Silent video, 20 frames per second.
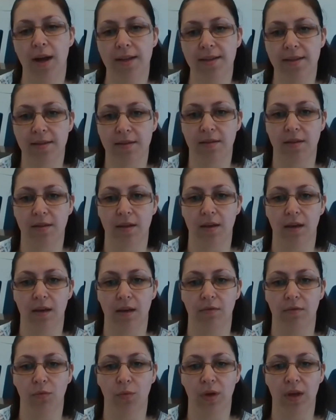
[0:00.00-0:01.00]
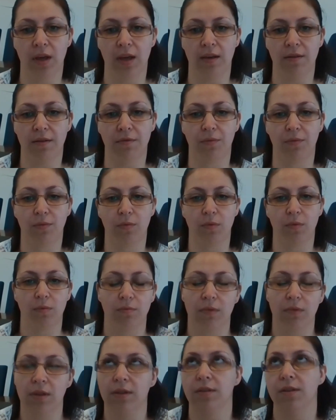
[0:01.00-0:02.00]
us,
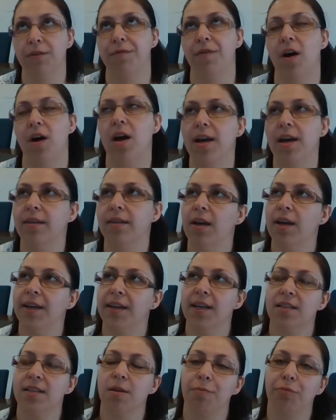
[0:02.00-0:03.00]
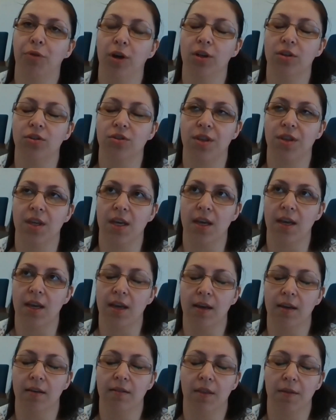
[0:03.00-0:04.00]
if I guess approach
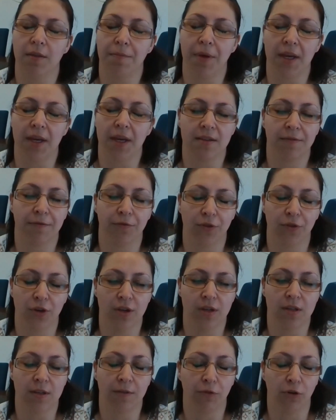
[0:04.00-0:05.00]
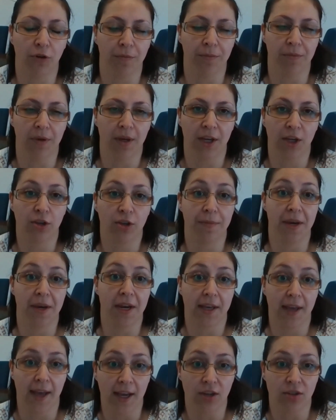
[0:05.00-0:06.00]
the piece first from a
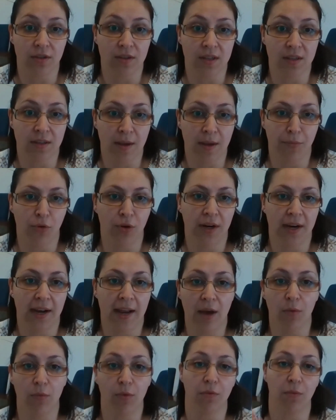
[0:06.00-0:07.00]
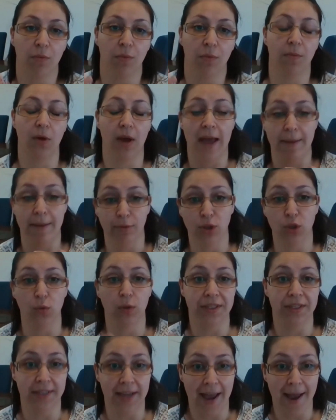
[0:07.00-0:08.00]
communication standpoint and how we were able to
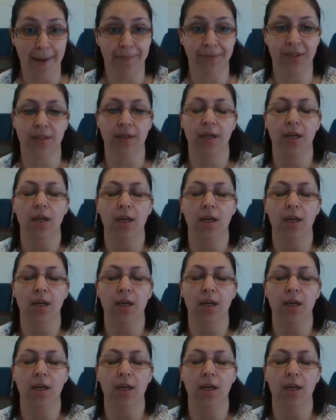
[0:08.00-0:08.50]
adapt.